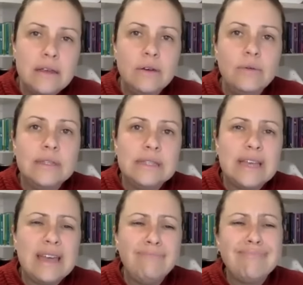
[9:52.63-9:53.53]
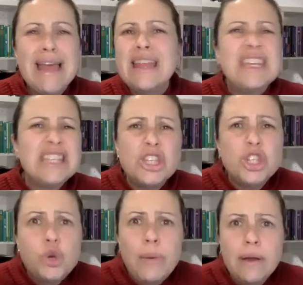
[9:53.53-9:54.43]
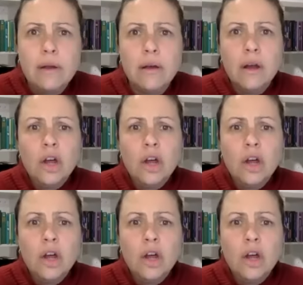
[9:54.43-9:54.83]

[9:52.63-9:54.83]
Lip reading: you and saying, This is stupid.